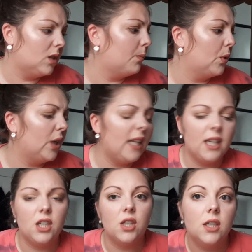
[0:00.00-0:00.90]
pretty
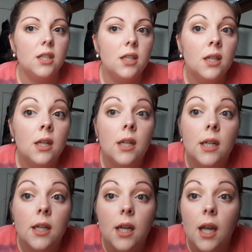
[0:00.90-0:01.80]
good,
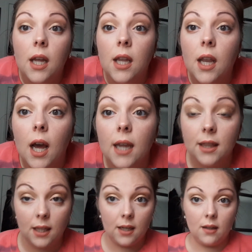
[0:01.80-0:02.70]
and I
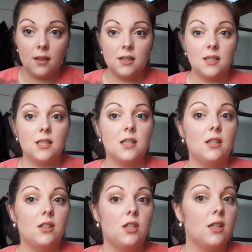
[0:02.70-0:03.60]
think this is the
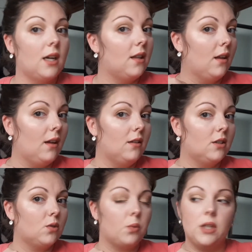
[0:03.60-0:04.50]
look. I think it
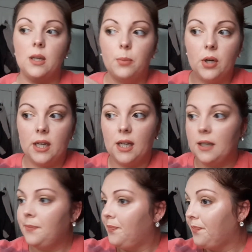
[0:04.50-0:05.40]
looks really
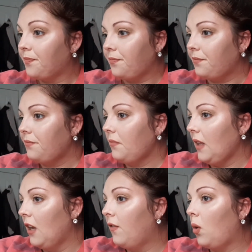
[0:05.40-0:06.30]
pretty.
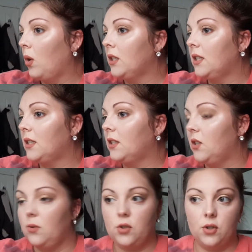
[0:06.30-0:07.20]
Of course, it's
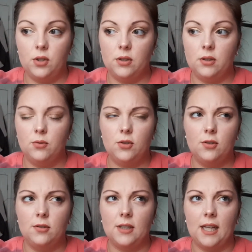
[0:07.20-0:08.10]

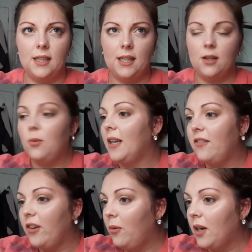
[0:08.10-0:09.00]
neutral Nelly or
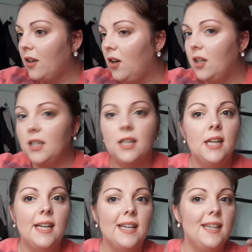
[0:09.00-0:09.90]
whatever you want to call it.
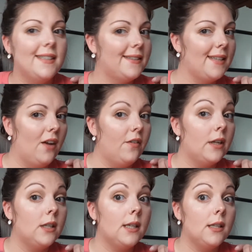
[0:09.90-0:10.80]
It's
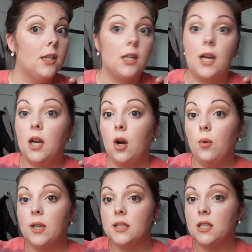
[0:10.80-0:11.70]
definitely a look I
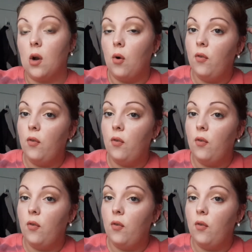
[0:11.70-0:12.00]
always go